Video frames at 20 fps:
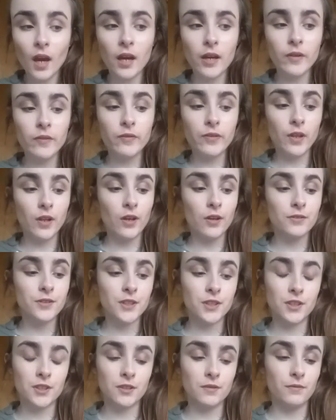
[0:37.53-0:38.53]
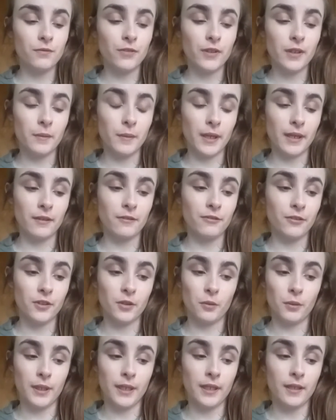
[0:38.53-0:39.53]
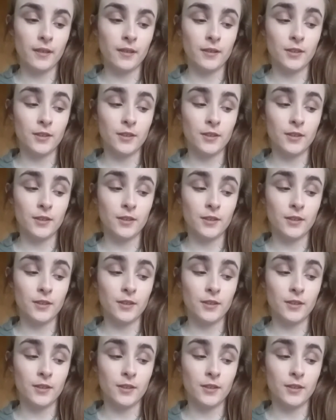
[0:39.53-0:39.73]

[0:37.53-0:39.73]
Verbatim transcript: I've loved filming for the week.